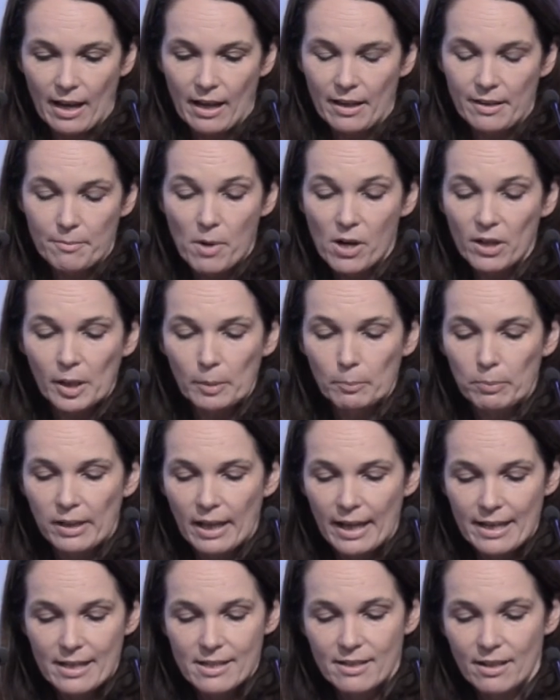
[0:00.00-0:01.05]
and
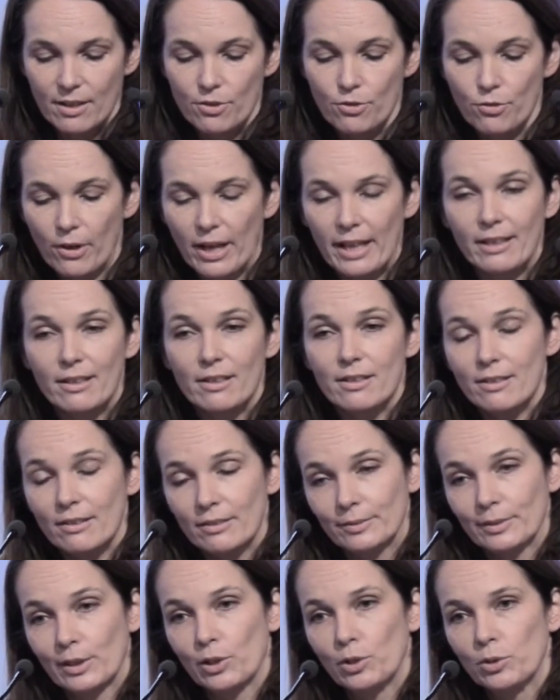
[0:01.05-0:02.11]
marketplace and traded
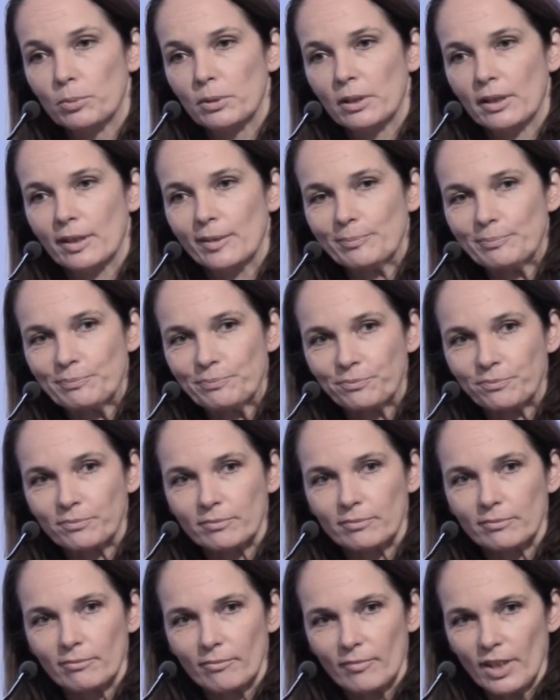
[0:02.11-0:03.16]
globally.
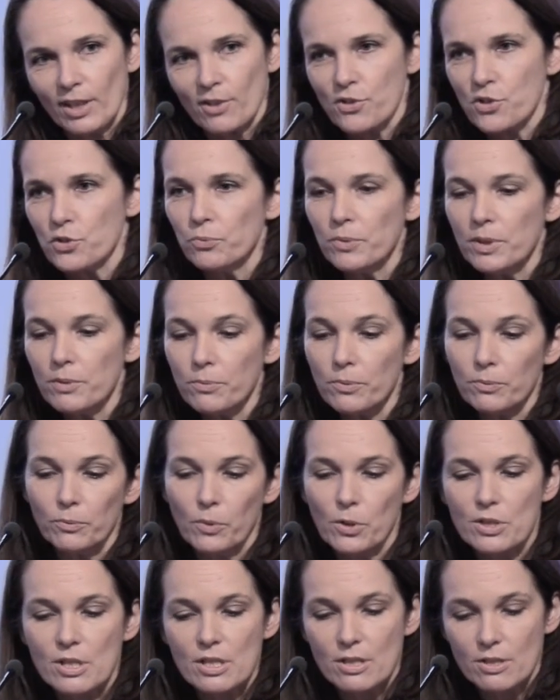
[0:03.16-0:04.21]
So we
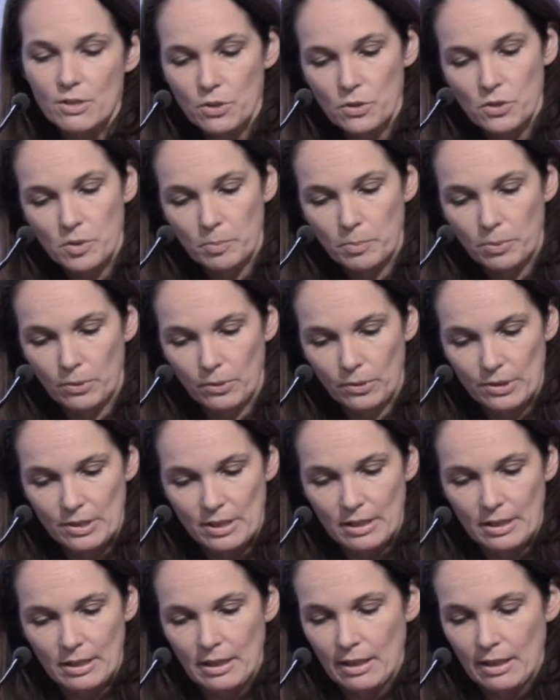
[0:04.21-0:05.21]
want to support